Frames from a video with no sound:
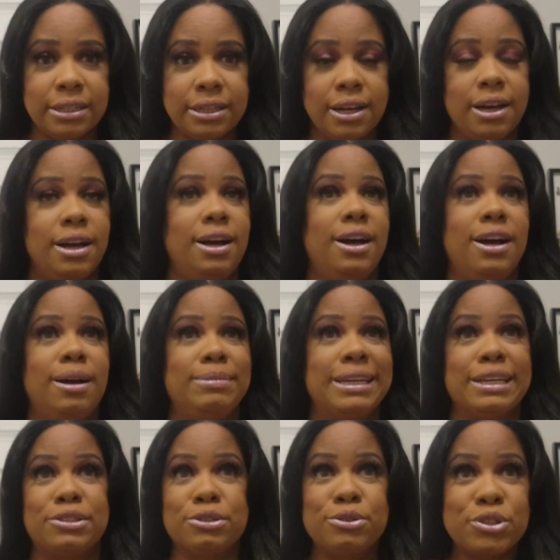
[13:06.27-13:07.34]
Like I
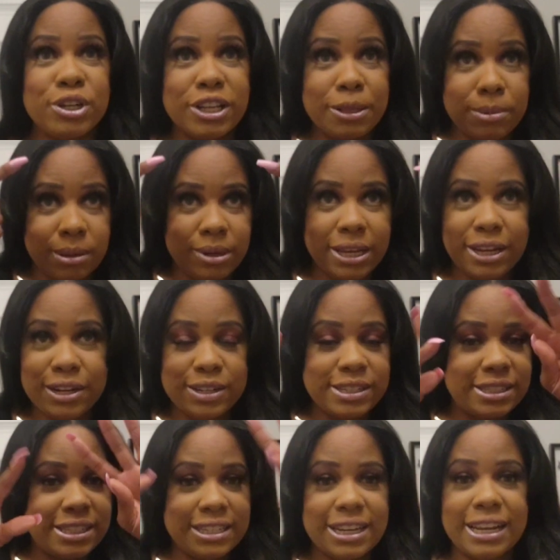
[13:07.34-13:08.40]
told y'all, the baby hairs, they
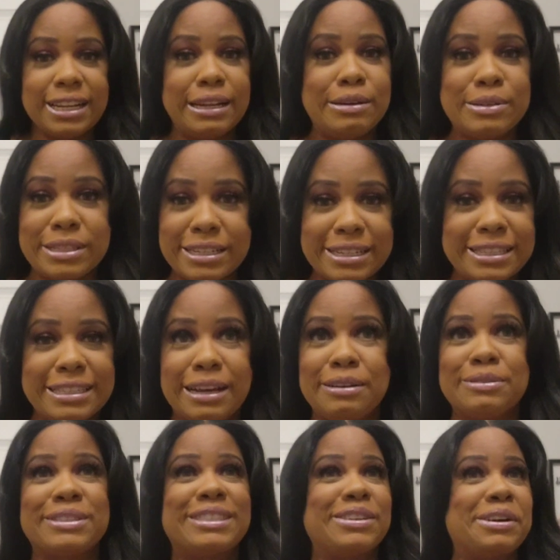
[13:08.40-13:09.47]
got lost in the sauce,
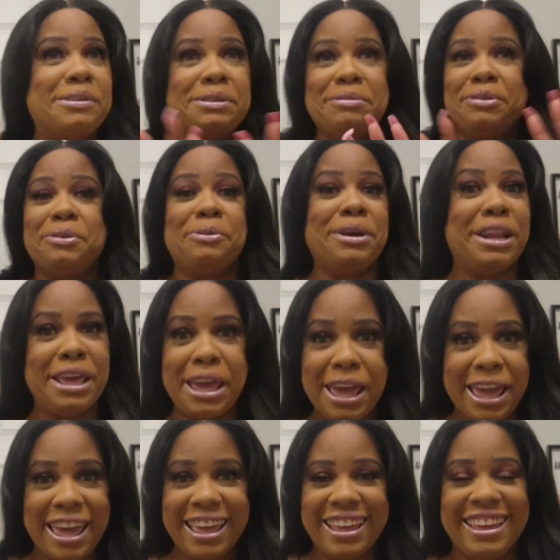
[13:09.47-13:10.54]
so I don't even know where they at.